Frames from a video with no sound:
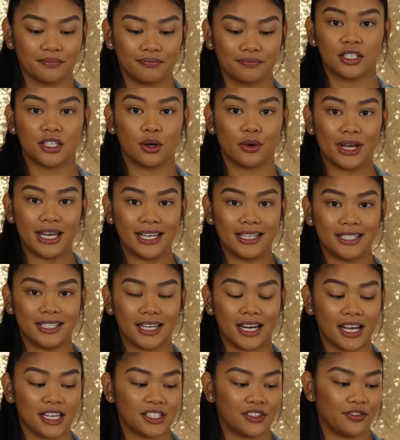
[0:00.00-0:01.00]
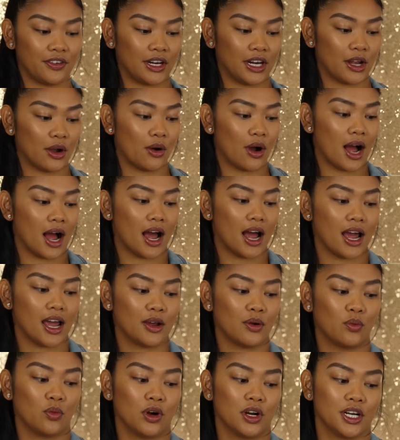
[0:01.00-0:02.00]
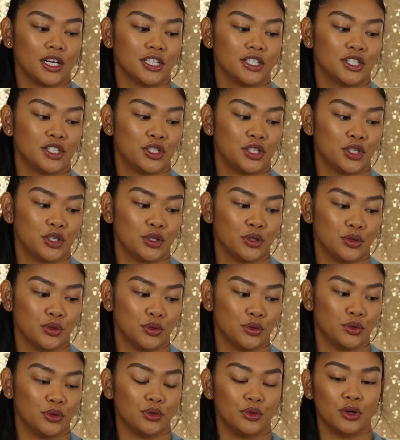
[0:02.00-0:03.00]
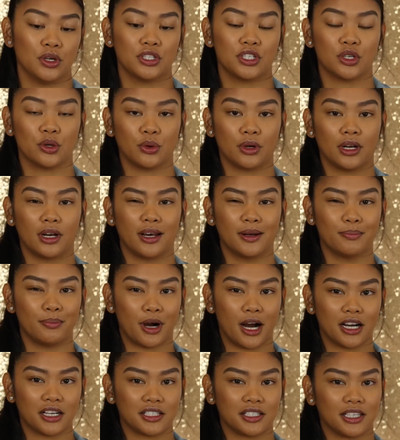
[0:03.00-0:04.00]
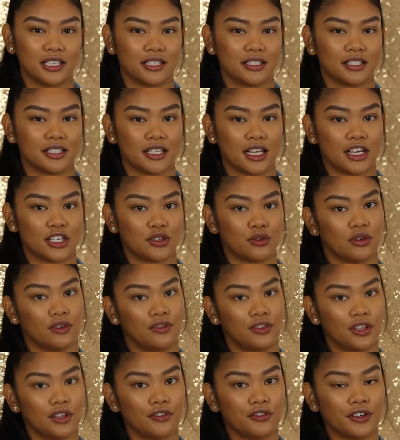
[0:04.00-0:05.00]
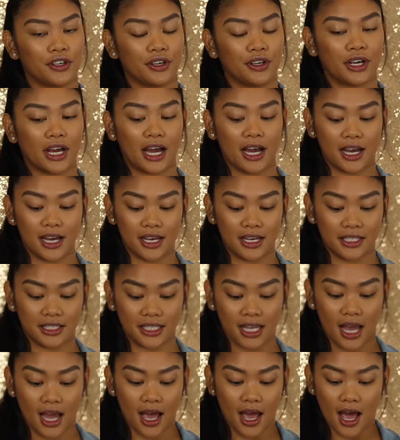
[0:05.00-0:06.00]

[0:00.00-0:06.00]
So in today's video, I wanted to do an unboxing slash review for you guys.